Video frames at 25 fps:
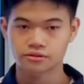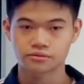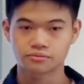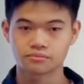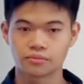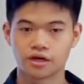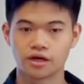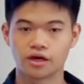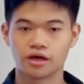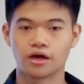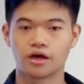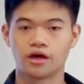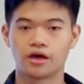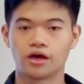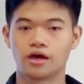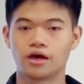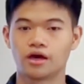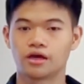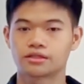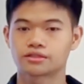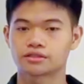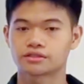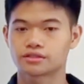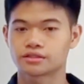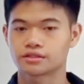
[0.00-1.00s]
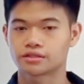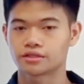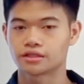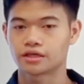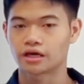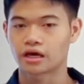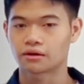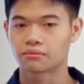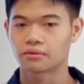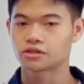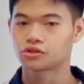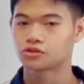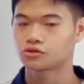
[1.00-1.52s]
but they
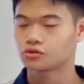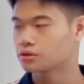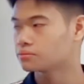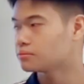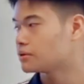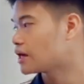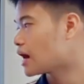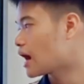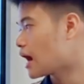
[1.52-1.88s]
have extremely